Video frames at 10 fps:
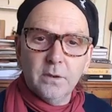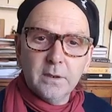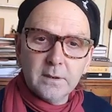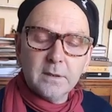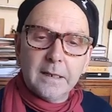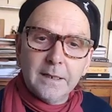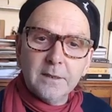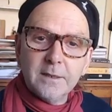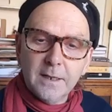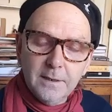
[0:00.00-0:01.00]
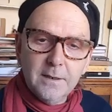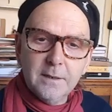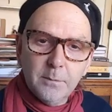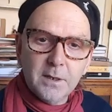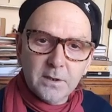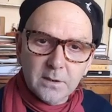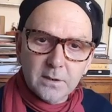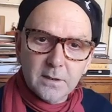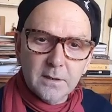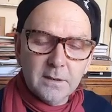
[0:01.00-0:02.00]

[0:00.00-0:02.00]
That's kind of sending a message.